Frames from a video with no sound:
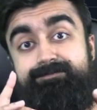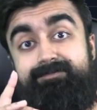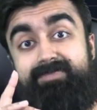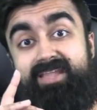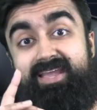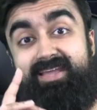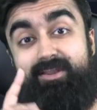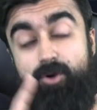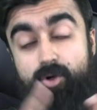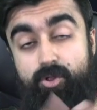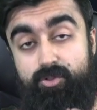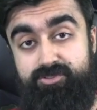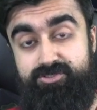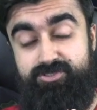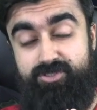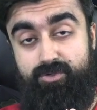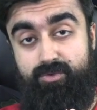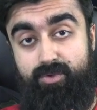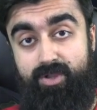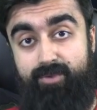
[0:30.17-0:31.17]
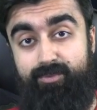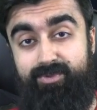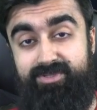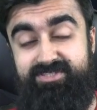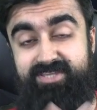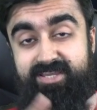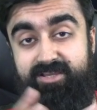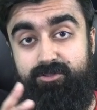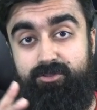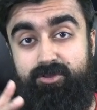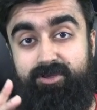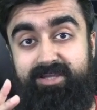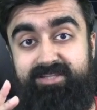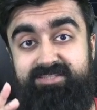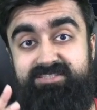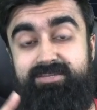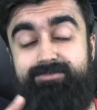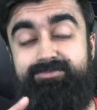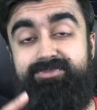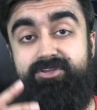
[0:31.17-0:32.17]
And also, I want to take a look at
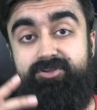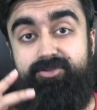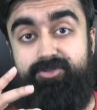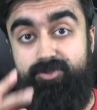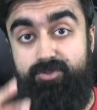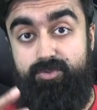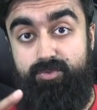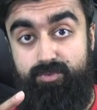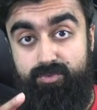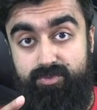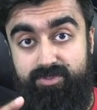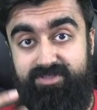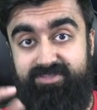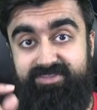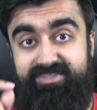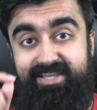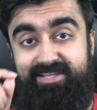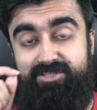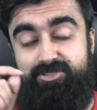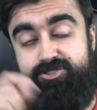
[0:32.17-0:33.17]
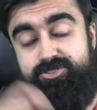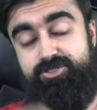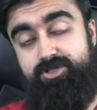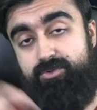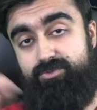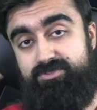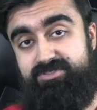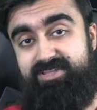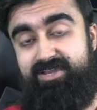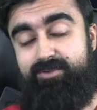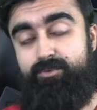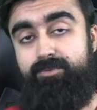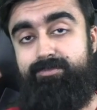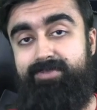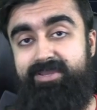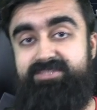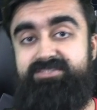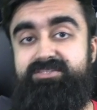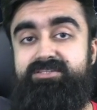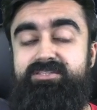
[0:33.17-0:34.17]
something new that shows that we're
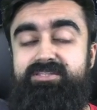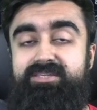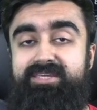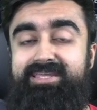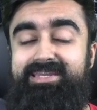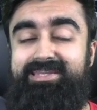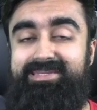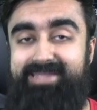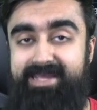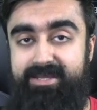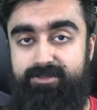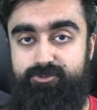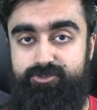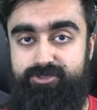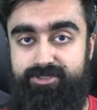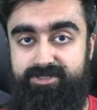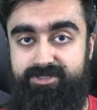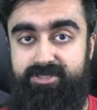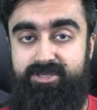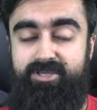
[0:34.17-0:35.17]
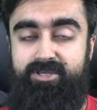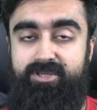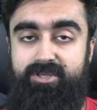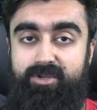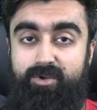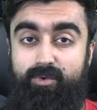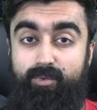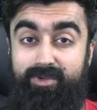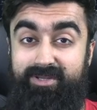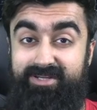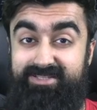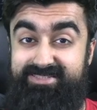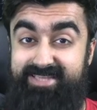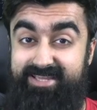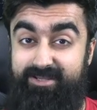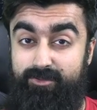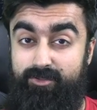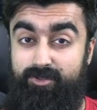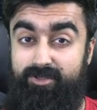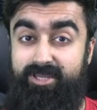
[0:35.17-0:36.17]
basically in a downtrend. We're going to
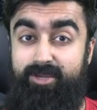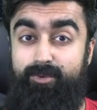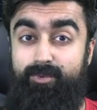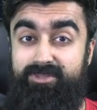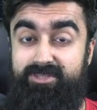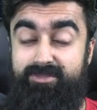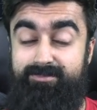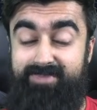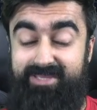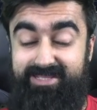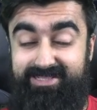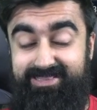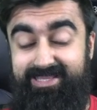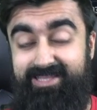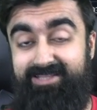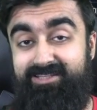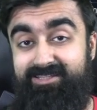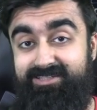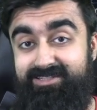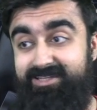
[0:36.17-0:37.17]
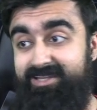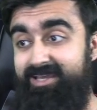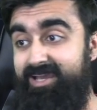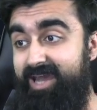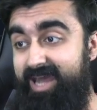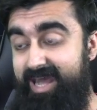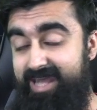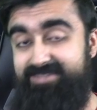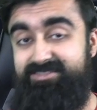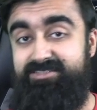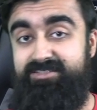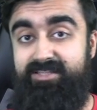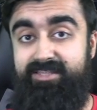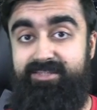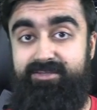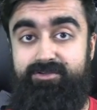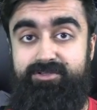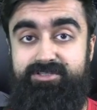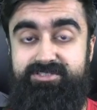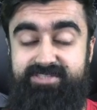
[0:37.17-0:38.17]
take a look at what the McClellan
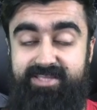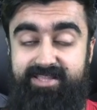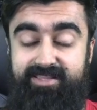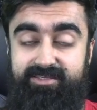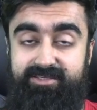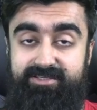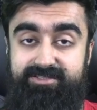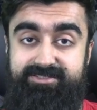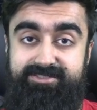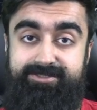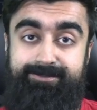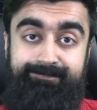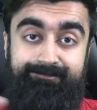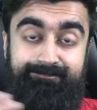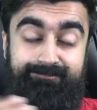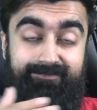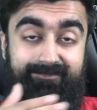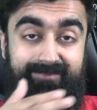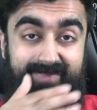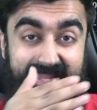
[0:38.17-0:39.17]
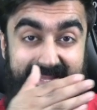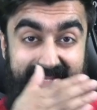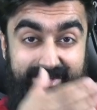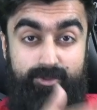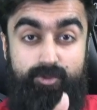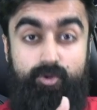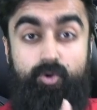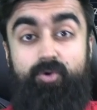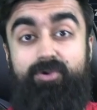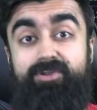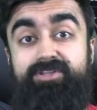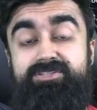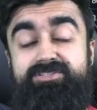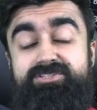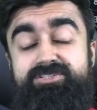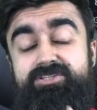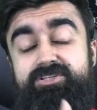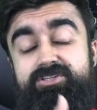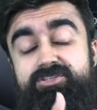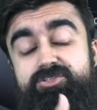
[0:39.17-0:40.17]
oscillator is telling us in
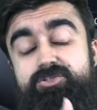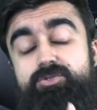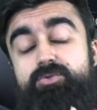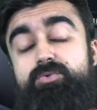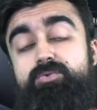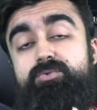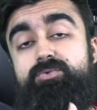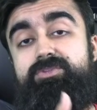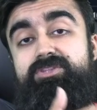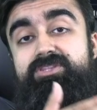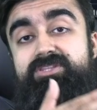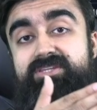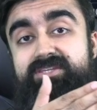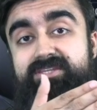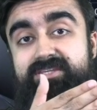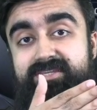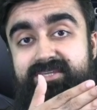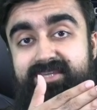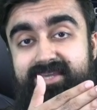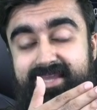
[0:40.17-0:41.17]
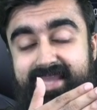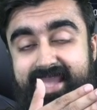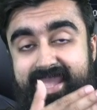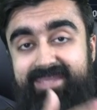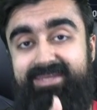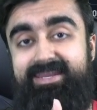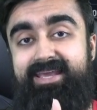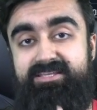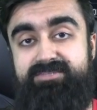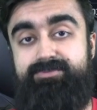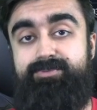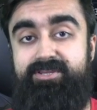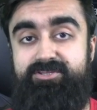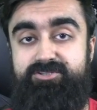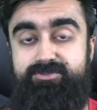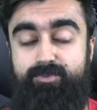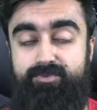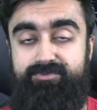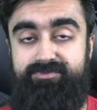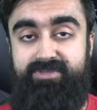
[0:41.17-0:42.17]
accordance to the 8
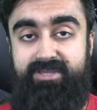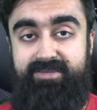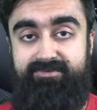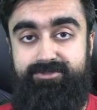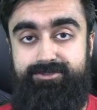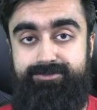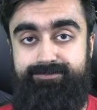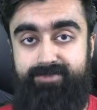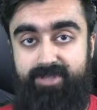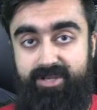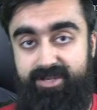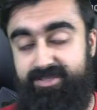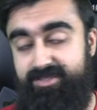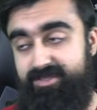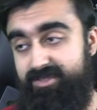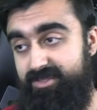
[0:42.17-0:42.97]
exponential moving average. All right.